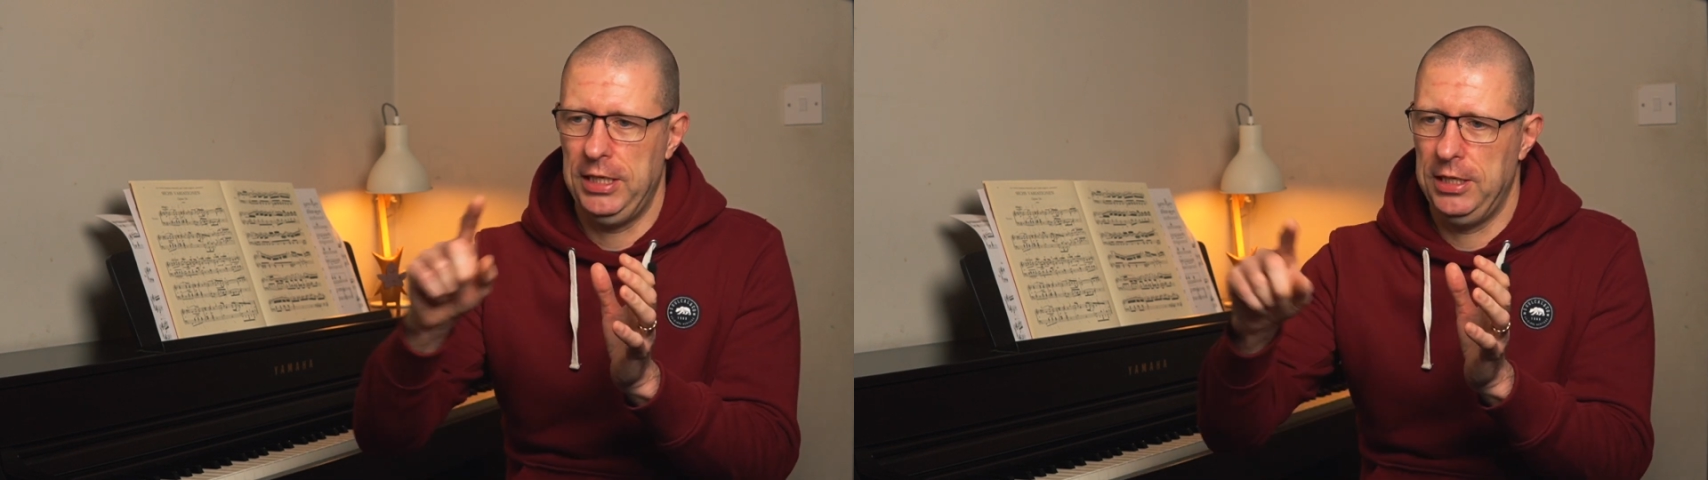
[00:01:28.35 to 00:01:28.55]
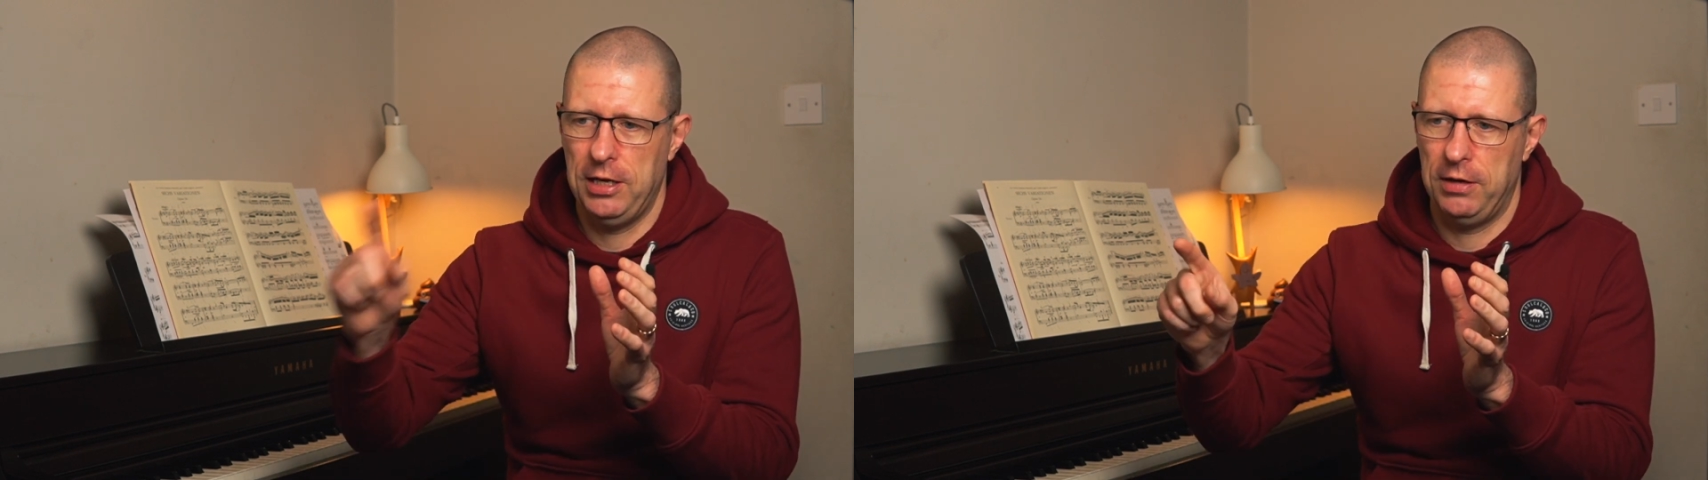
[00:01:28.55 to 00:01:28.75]

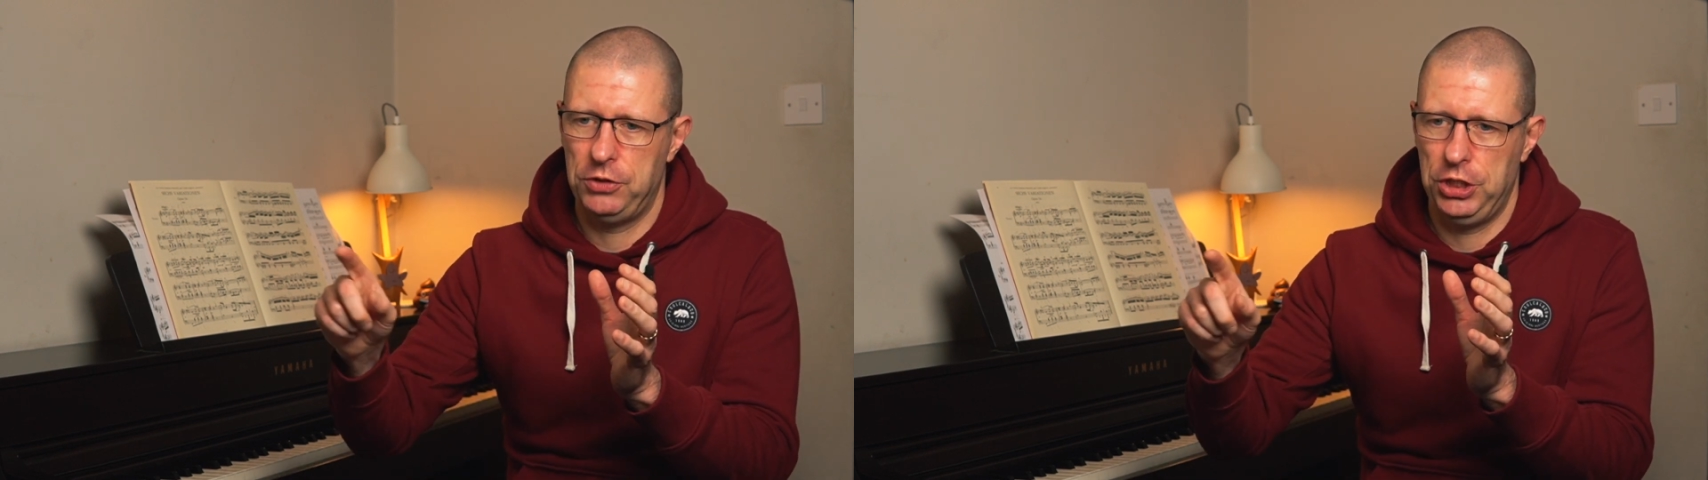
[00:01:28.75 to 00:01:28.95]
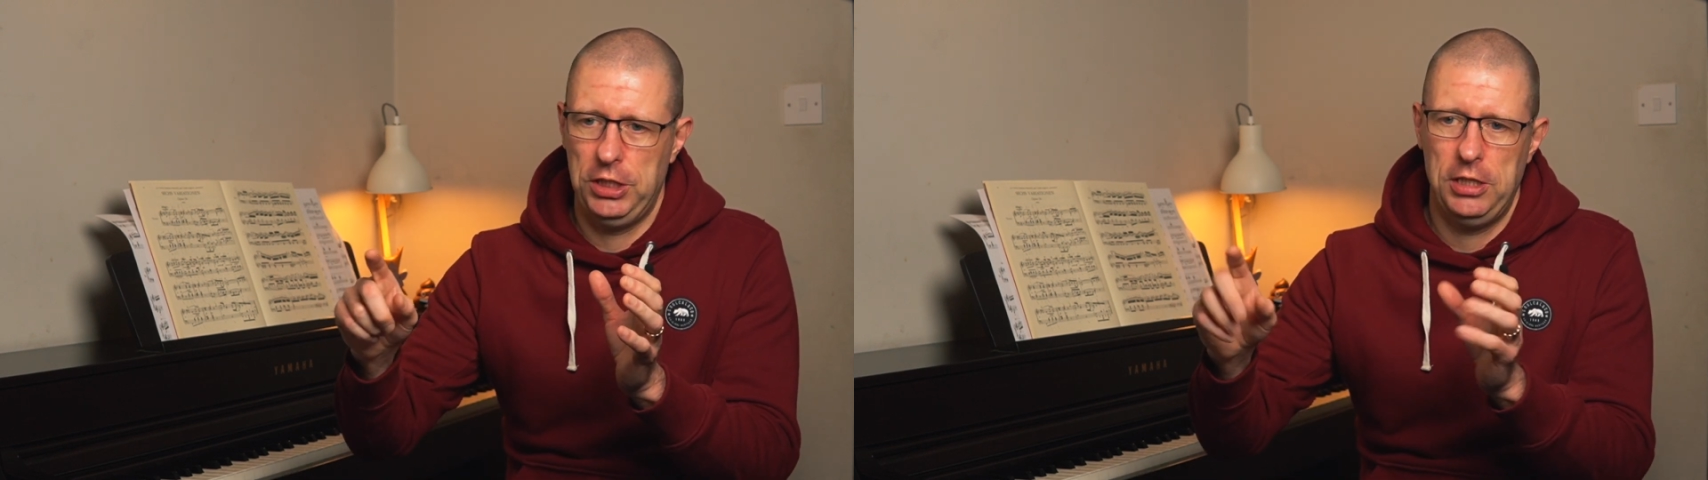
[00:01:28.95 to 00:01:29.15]
E, F,
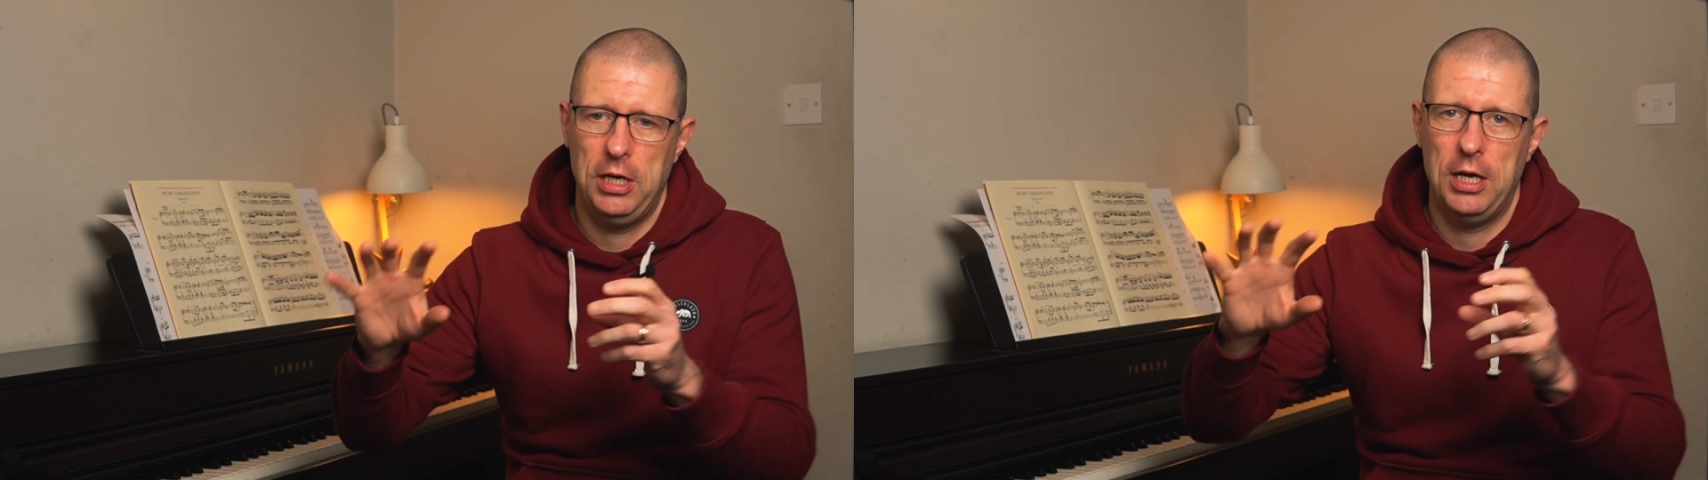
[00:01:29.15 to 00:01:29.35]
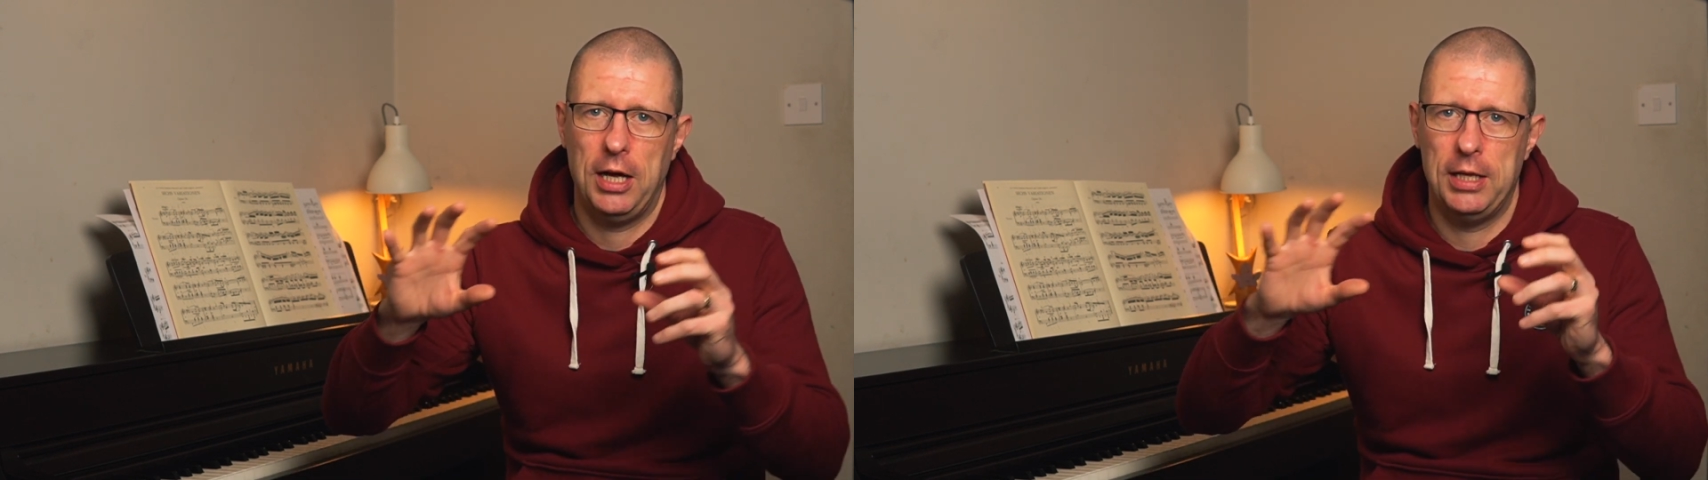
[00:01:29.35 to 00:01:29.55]
G,
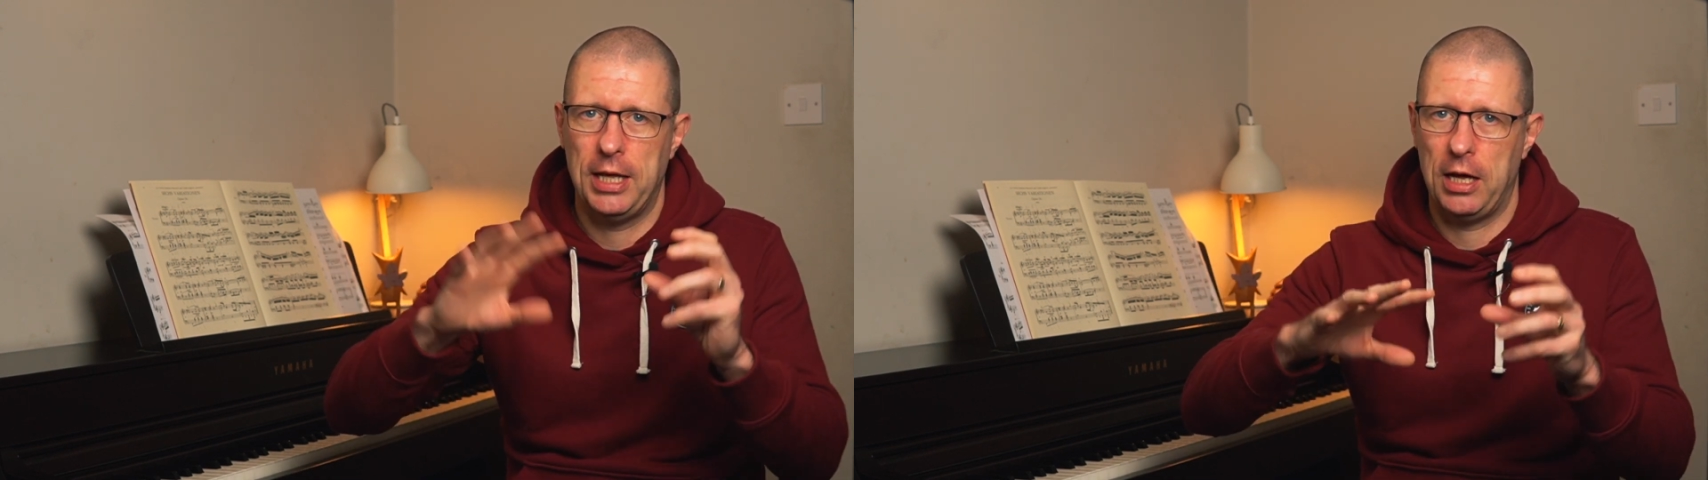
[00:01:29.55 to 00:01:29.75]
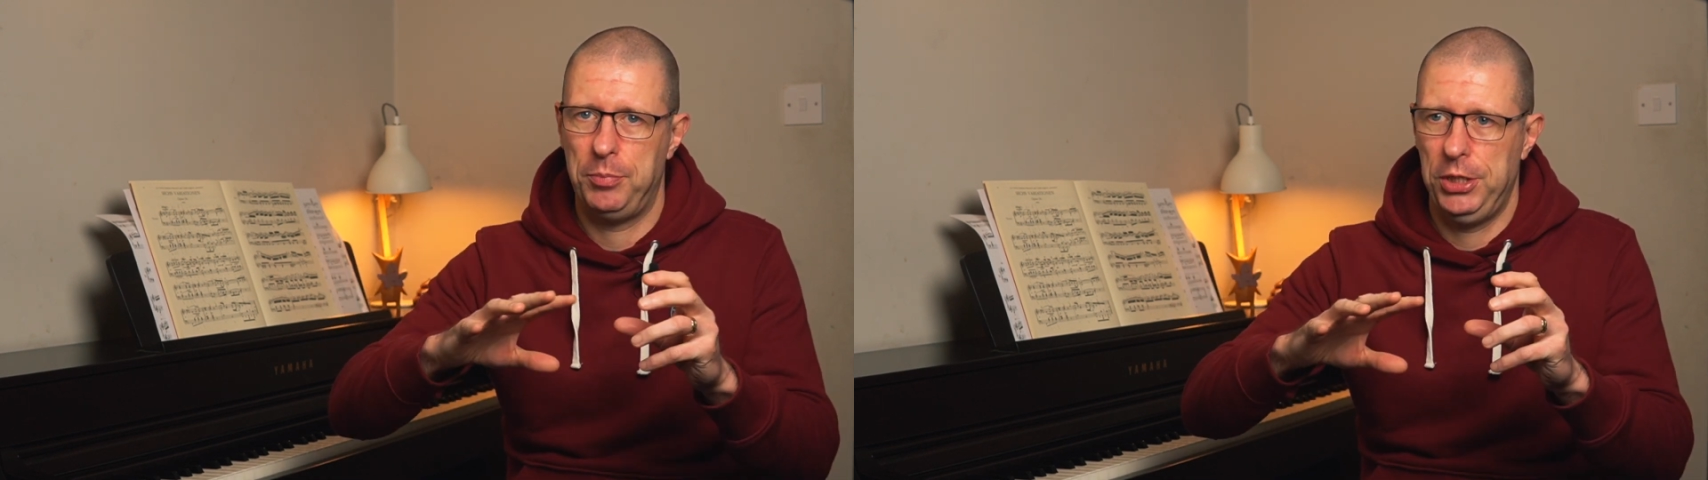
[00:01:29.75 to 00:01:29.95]
and
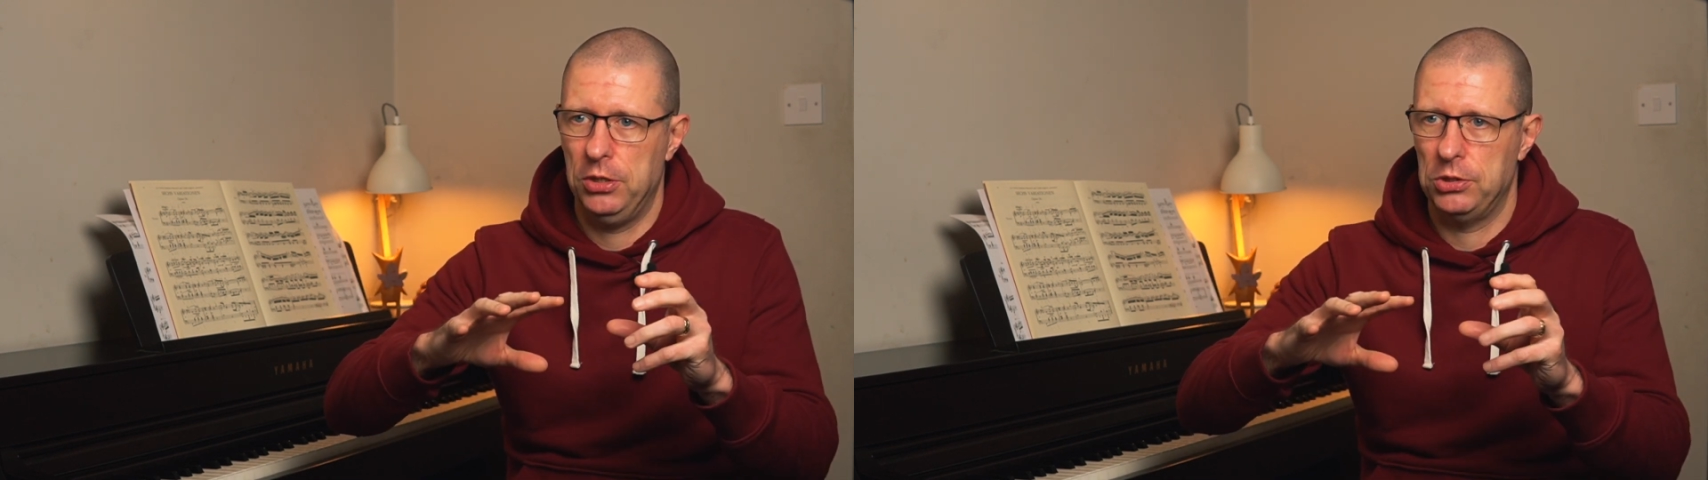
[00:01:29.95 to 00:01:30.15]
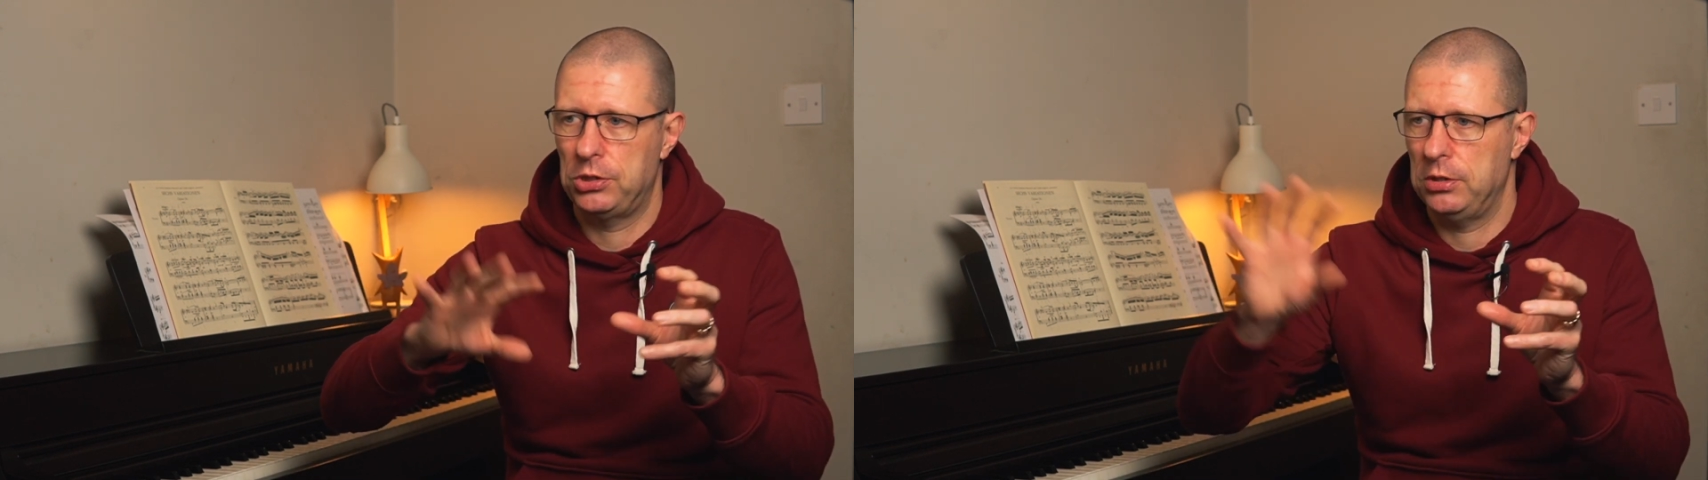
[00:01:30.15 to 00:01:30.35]
that
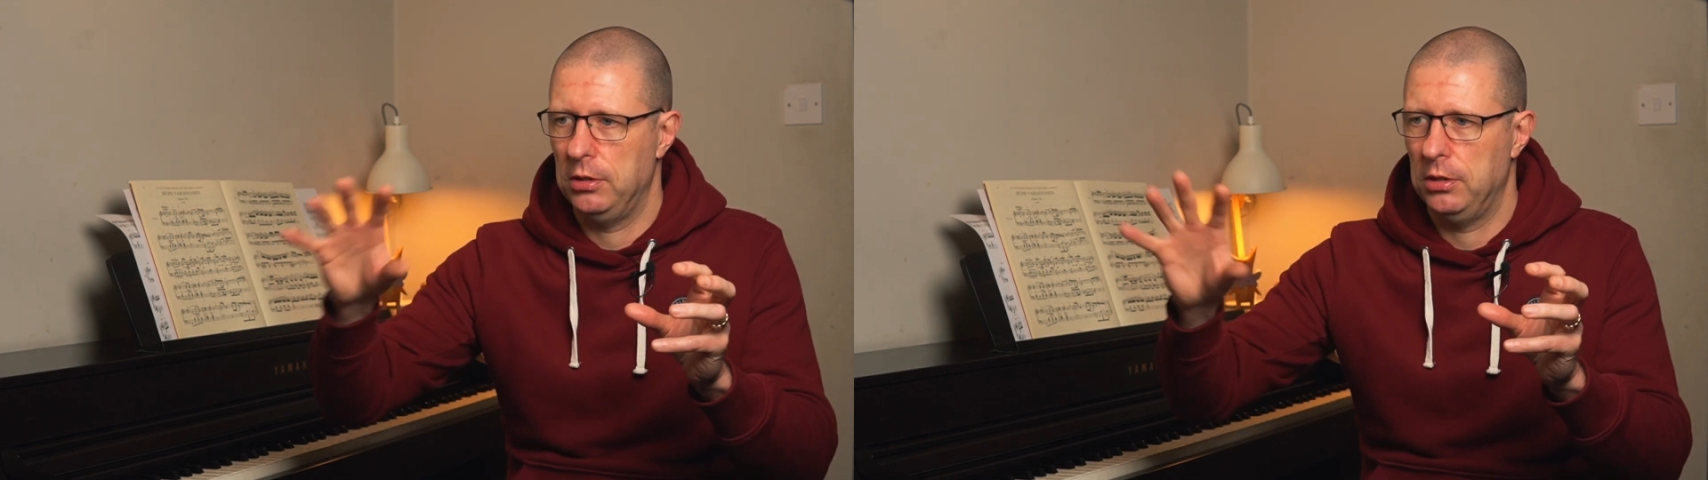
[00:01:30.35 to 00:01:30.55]
appears